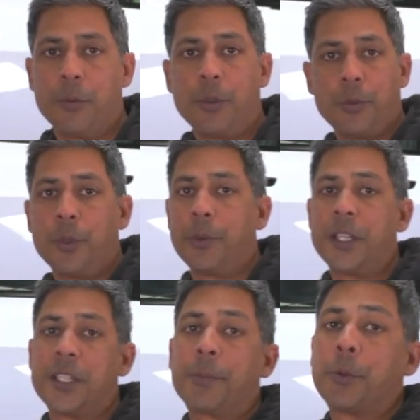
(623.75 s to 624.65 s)
we'll
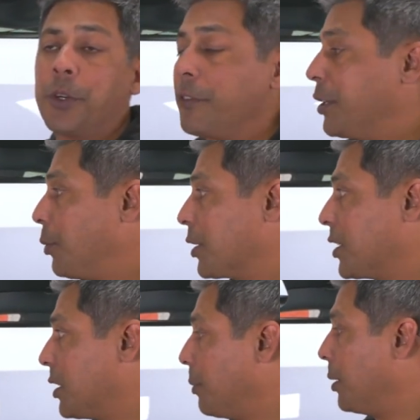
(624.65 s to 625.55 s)
raise it up to wherever he wants
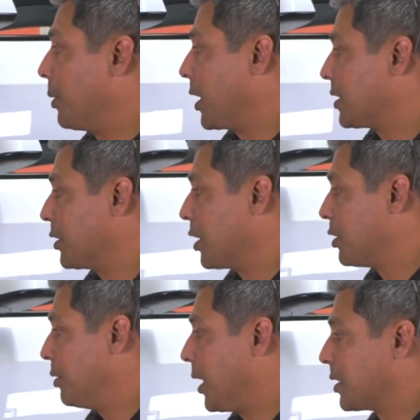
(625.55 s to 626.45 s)
it to be, but I
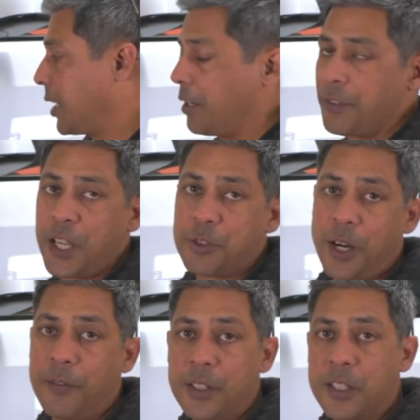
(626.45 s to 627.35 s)
suggest you guys kind of test
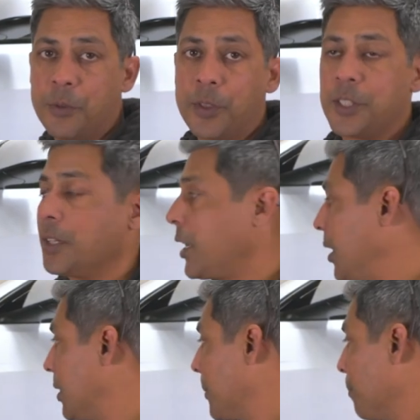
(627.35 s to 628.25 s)
drive it, see what you
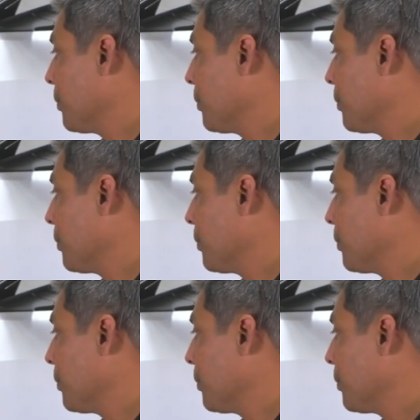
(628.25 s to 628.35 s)
like.